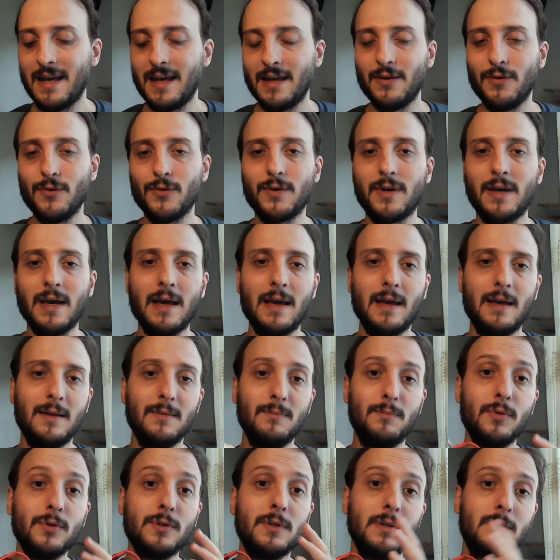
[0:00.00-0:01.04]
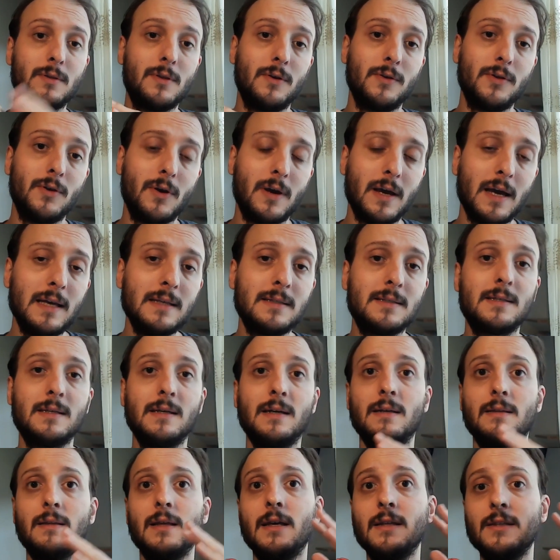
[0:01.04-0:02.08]
you can put it on your
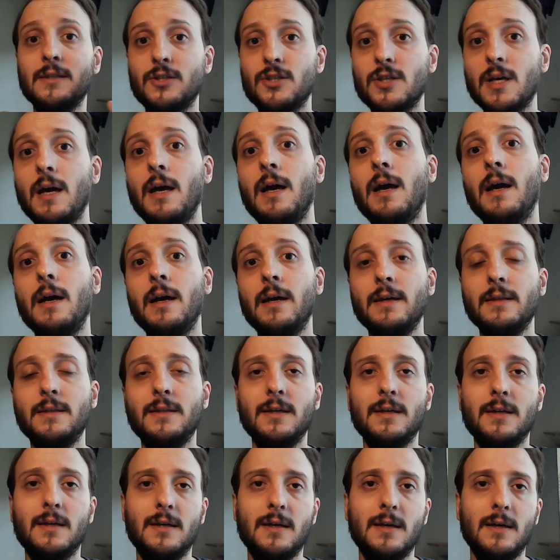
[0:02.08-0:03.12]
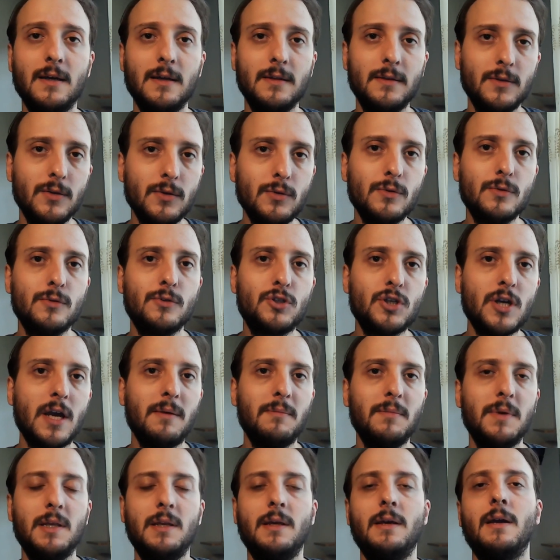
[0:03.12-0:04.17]
headset and try the new
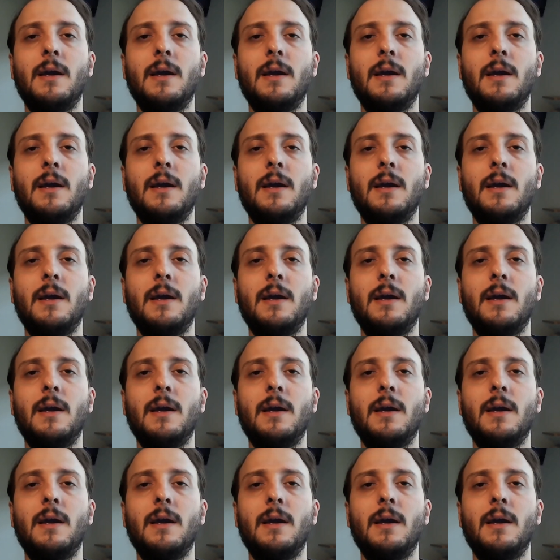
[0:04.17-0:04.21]
Gemini